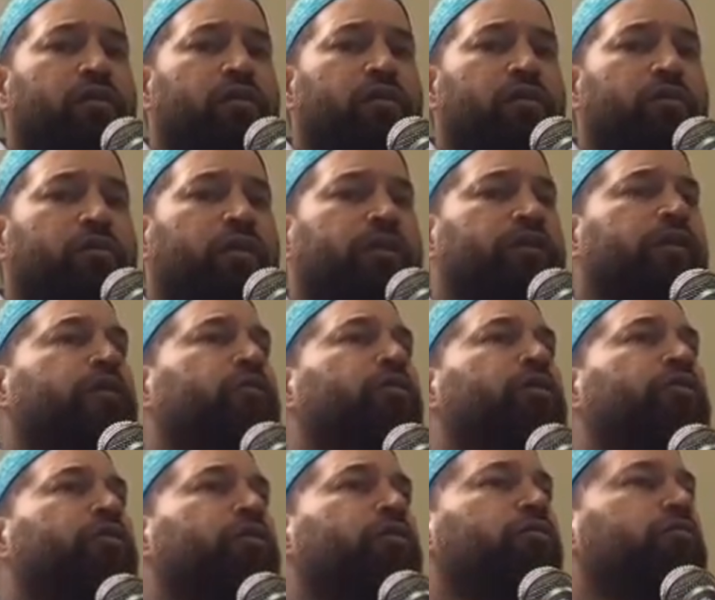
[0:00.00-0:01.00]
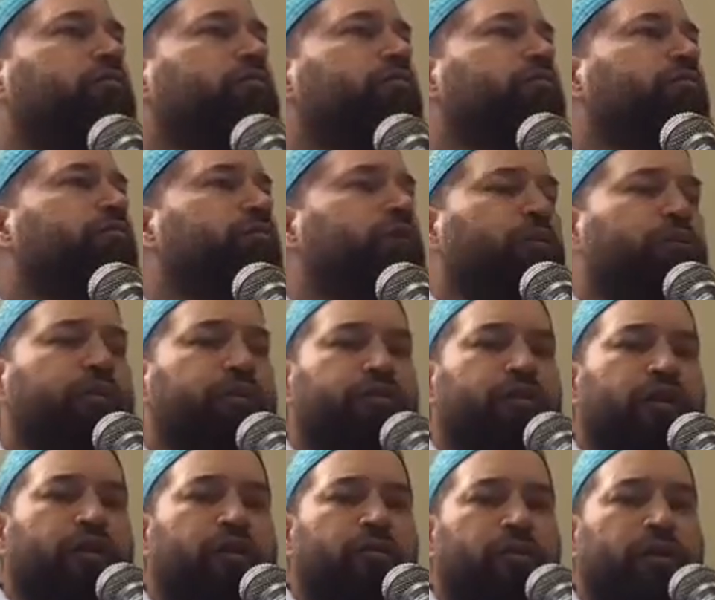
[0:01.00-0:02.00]
What can we do? People
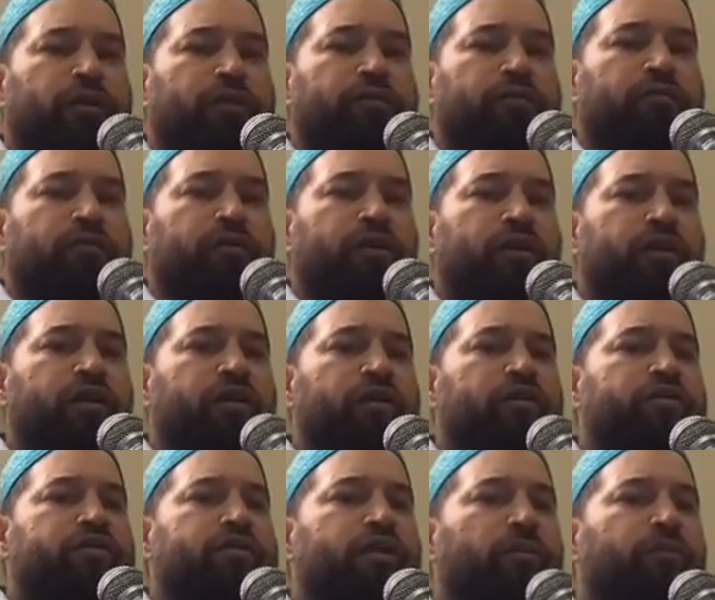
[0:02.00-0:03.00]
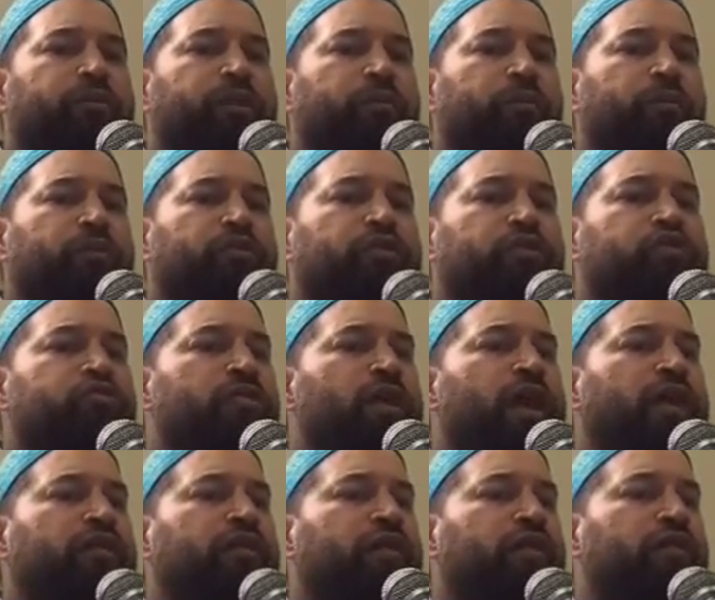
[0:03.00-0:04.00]
talk about it. Some people
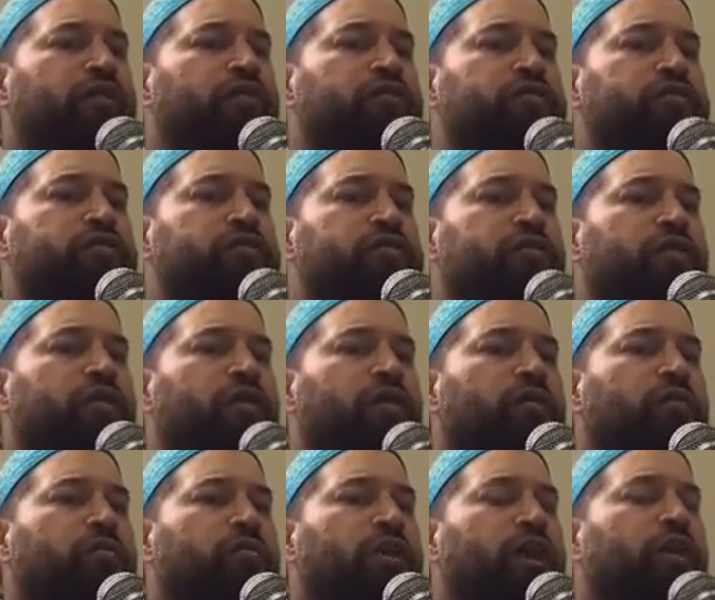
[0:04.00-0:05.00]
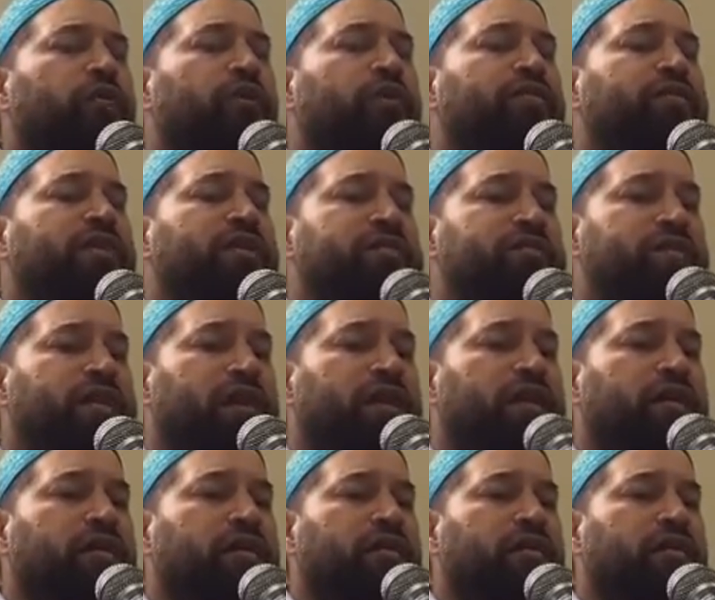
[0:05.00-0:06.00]
distract others by what they
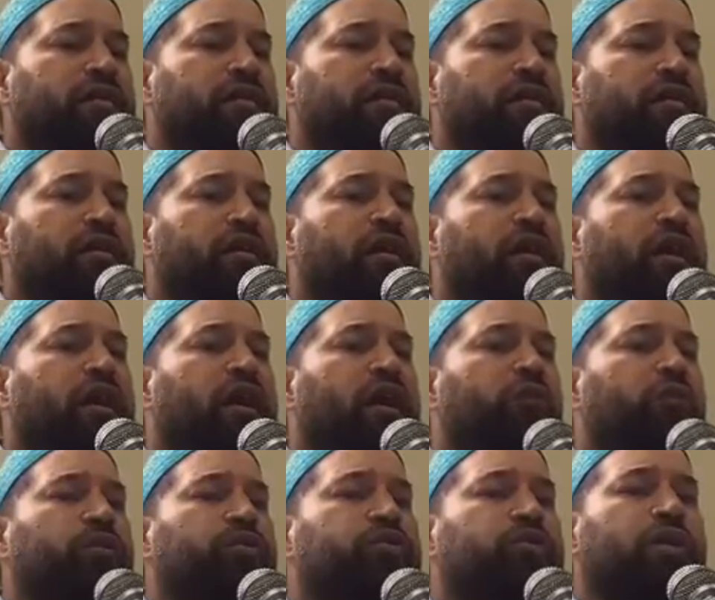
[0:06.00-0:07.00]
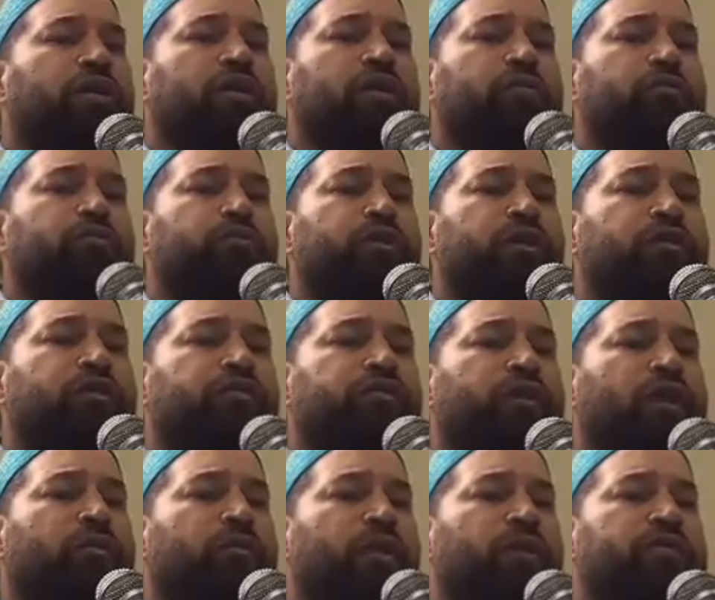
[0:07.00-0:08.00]
say. I will talk in brief
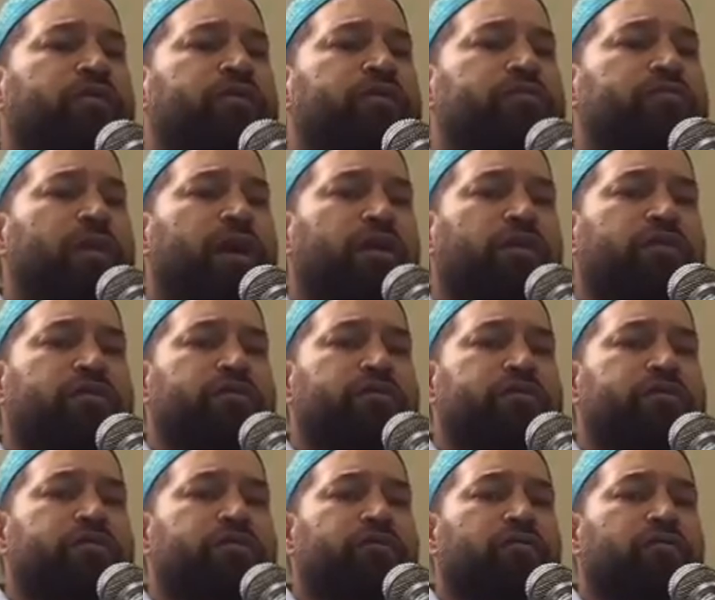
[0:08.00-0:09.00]
about these matters.